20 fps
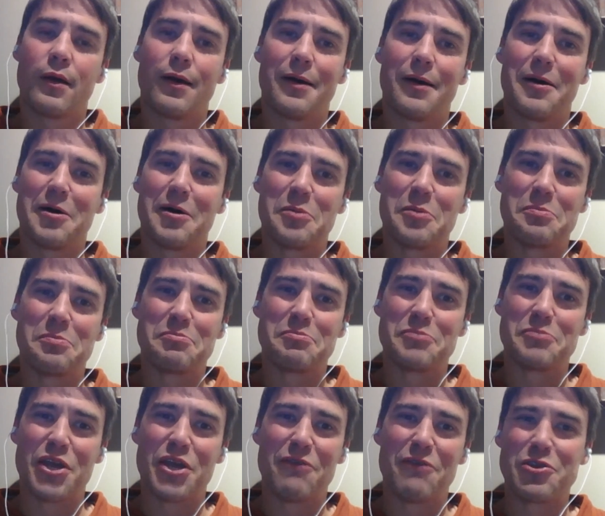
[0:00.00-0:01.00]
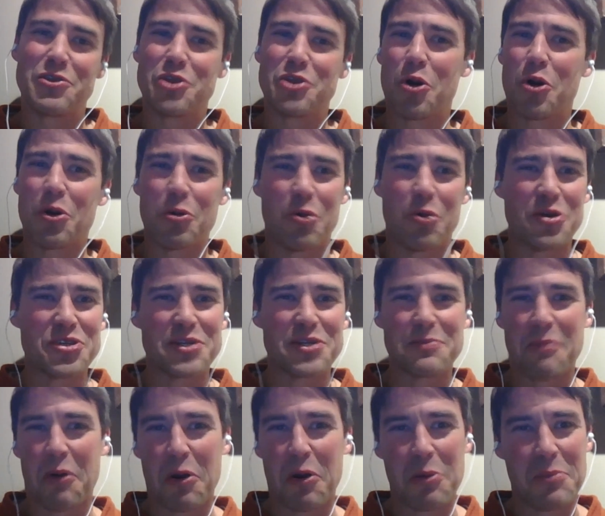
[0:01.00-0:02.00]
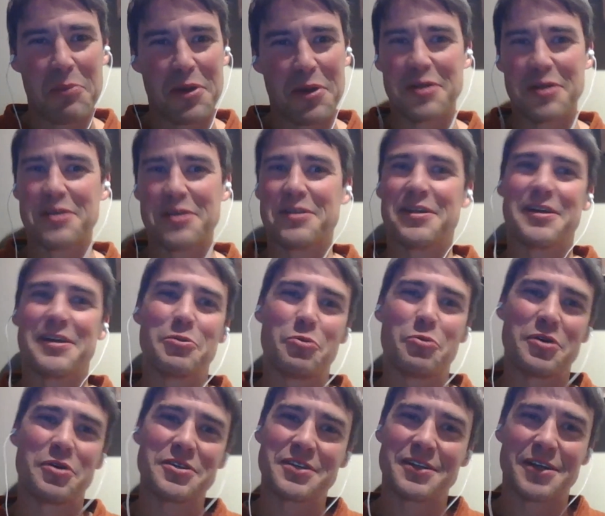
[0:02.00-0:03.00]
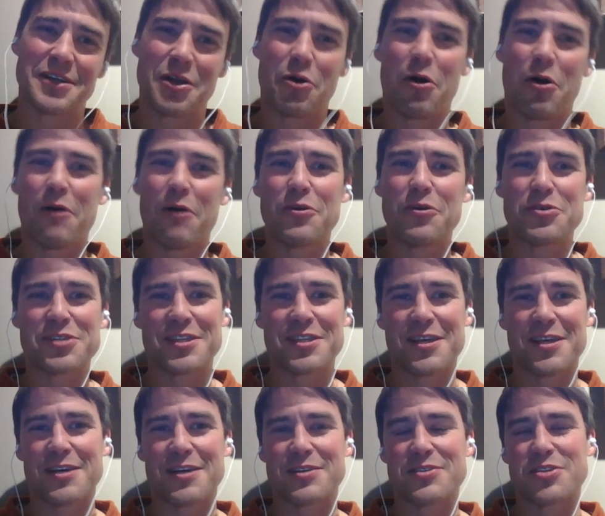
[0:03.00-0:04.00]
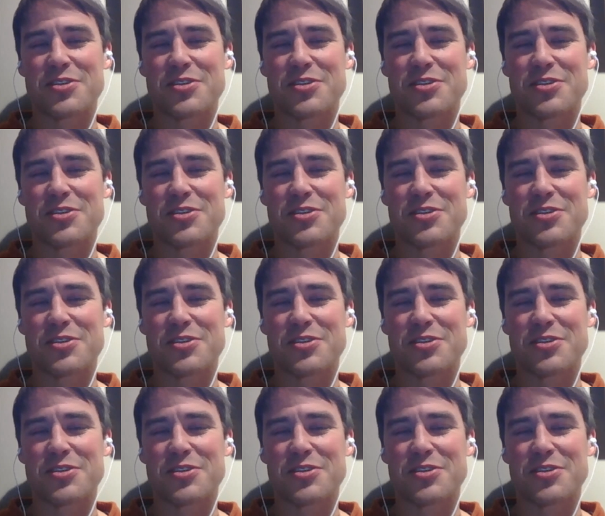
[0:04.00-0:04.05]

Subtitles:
Even though it wasn't permitted and it wasn't, all those things.